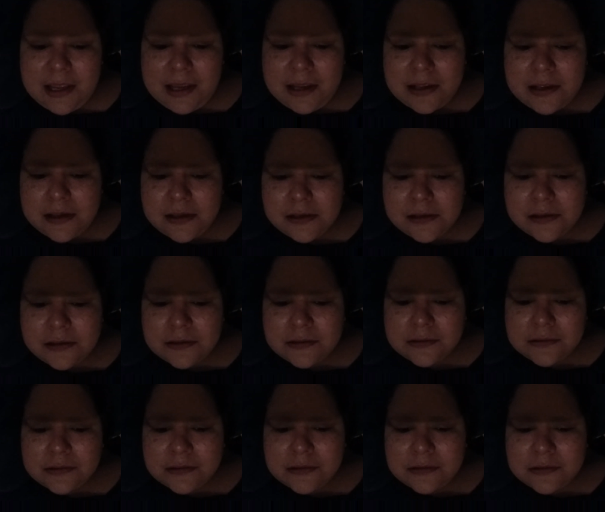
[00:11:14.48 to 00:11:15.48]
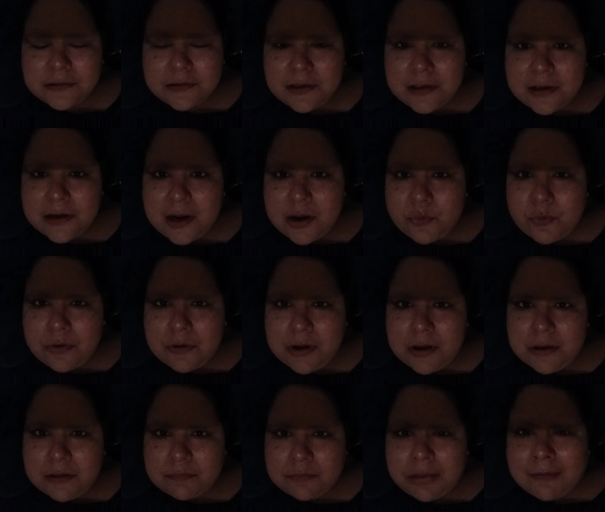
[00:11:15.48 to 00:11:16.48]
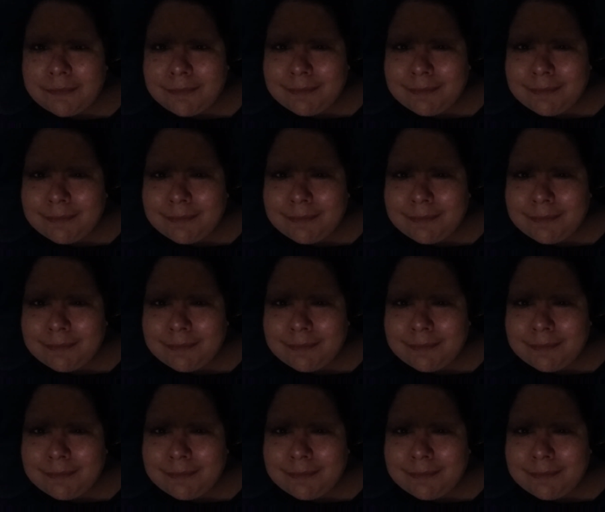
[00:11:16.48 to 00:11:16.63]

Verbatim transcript: and then I woke up